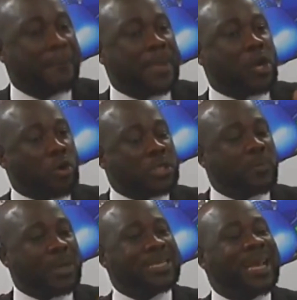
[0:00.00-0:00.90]
Because
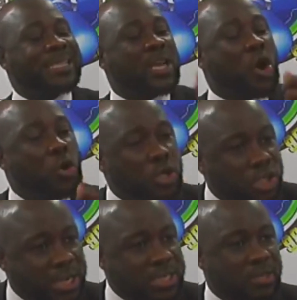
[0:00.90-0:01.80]
president gets
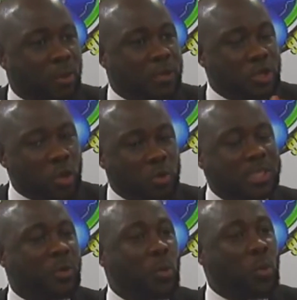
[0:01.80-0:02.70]
conscience of this
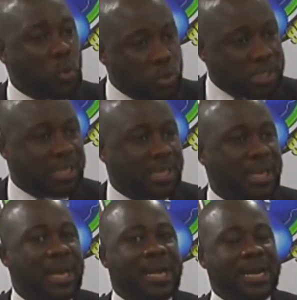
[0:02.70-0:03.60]
country, we will not say
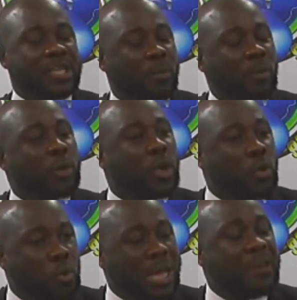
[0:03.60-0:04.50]
now somebody
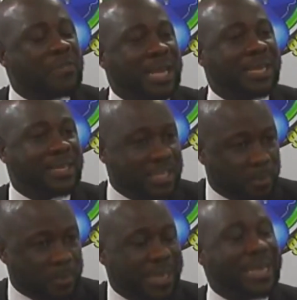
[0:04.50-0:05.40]
with good and fiscally
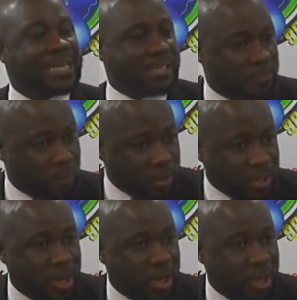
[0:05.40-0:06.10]
disciplined, they save money.